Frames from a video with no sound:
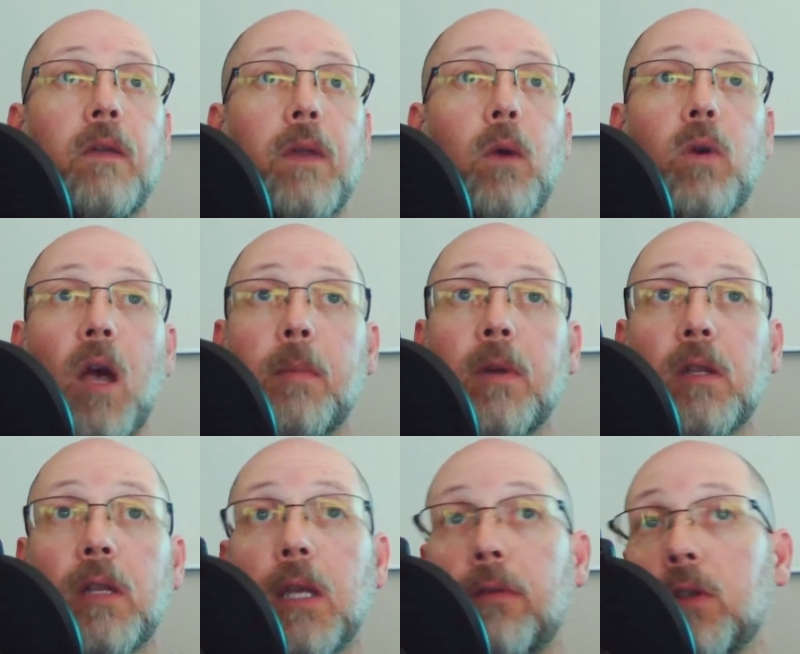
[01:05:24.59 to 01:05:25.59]
They were
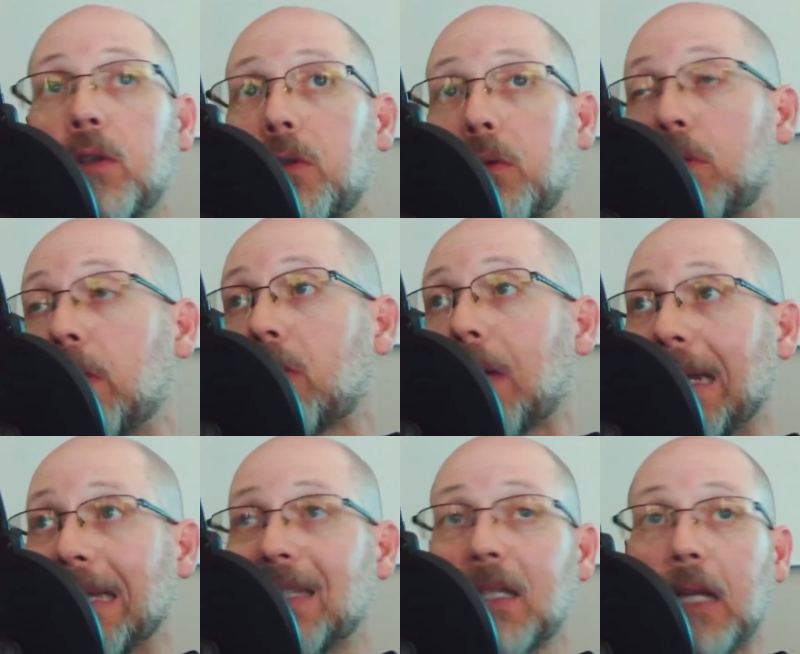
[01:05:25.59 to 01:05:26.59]
nominally given to the
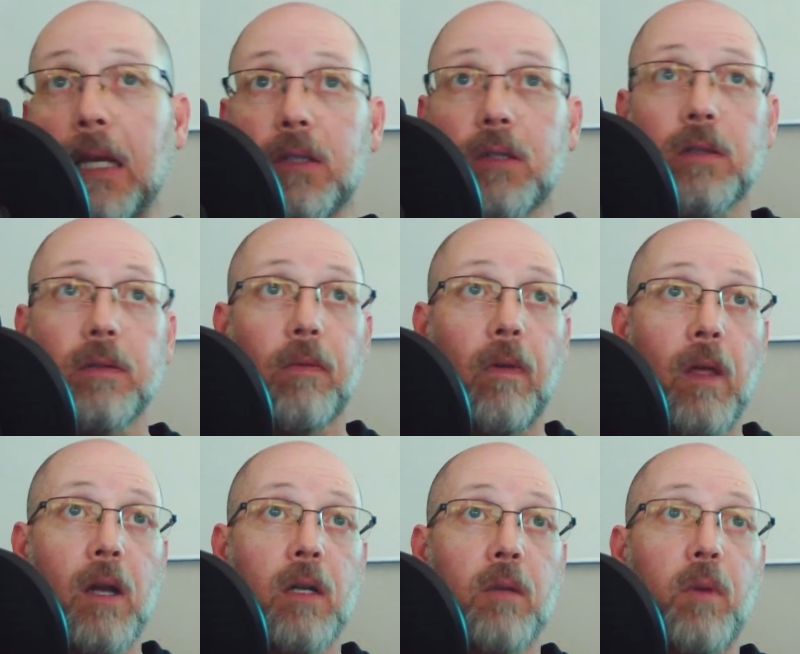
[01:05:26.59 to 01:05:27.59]
United States.
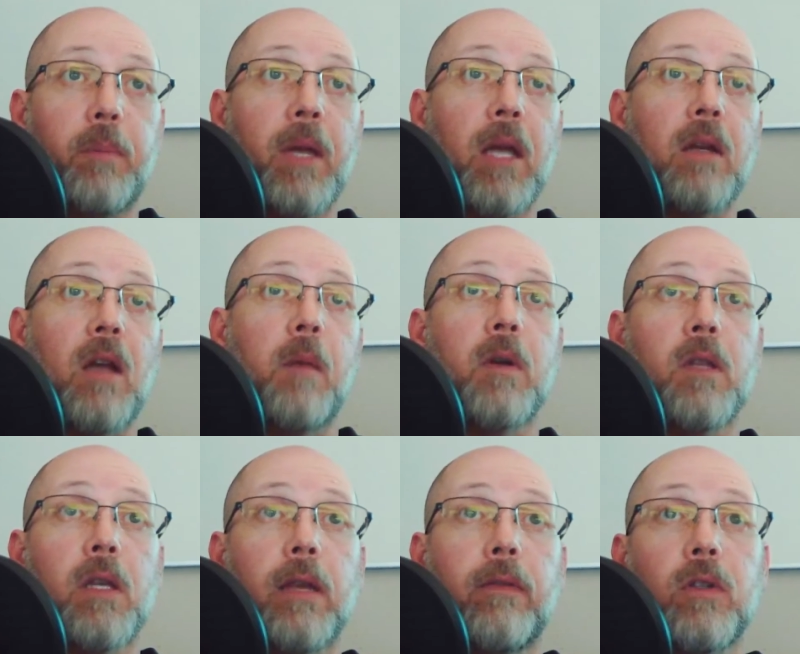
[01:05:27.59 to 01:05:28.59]
But being
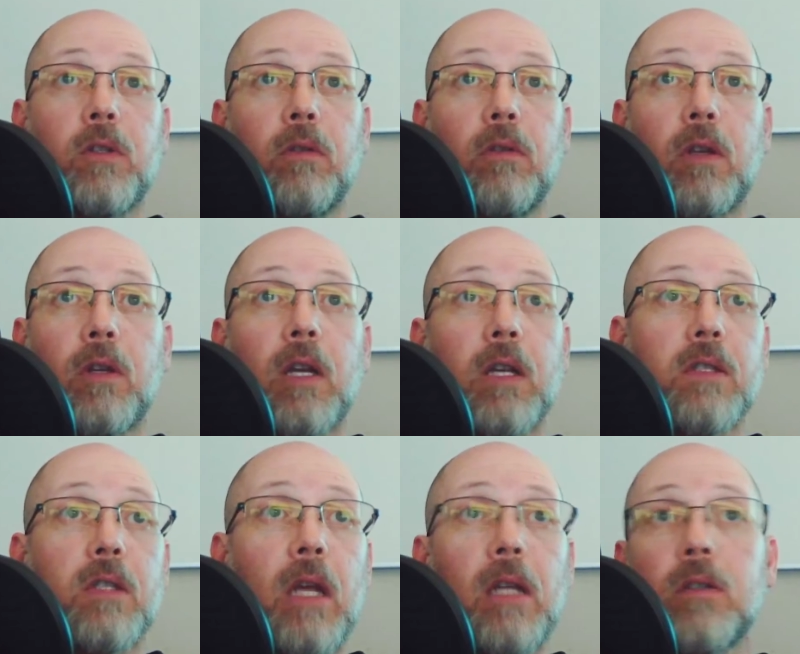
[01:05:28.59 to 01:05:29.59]
nominally given to the United
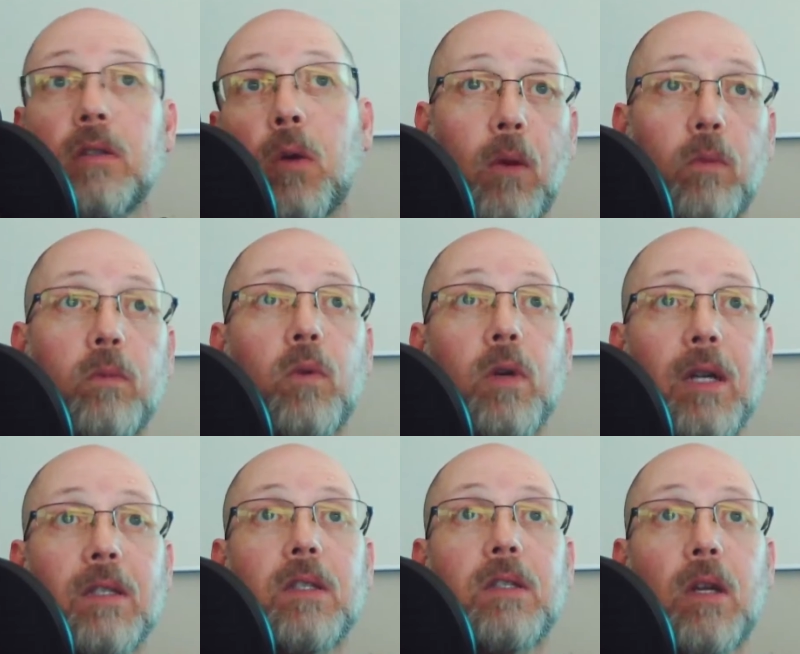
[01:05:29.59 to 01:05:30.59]
States, they were
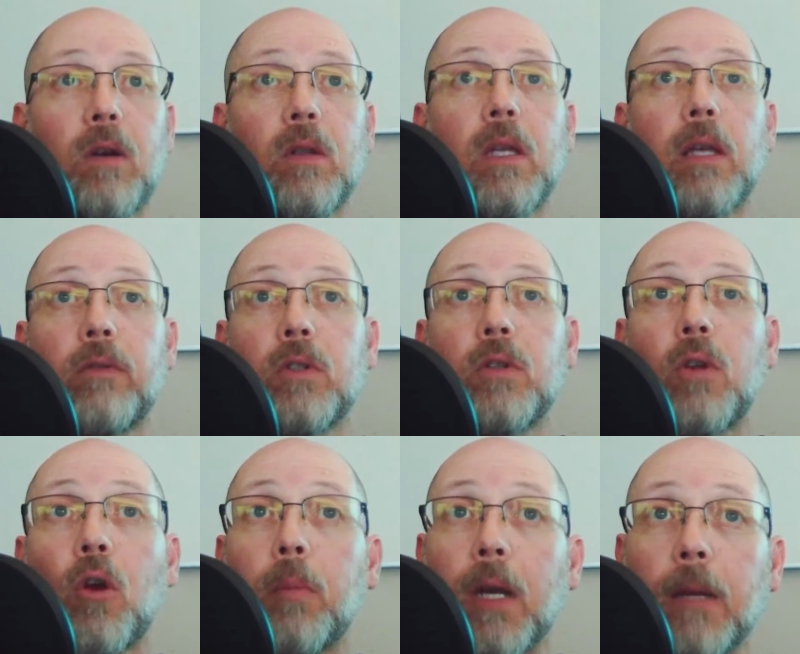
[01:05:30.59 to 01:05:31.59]
necessarily given to
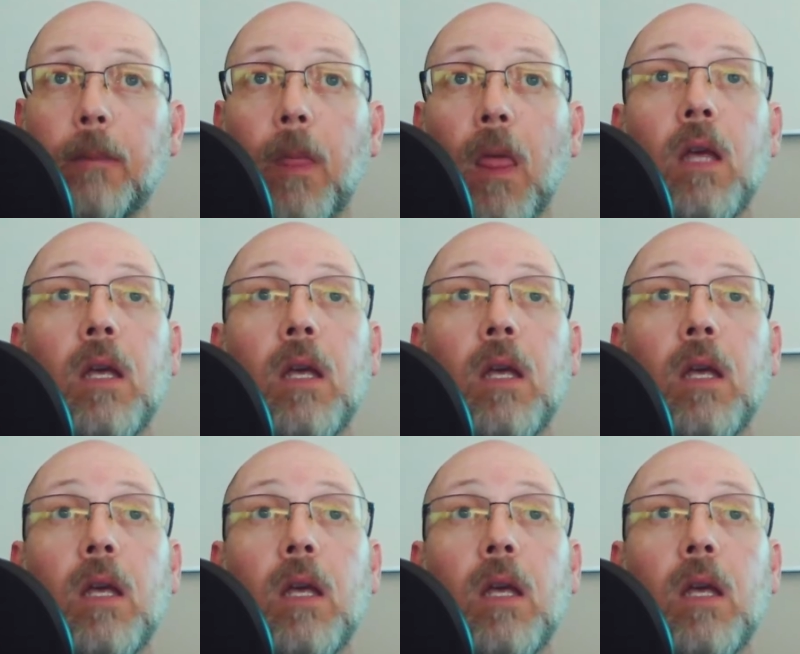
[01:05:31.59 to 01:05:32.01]
nobody,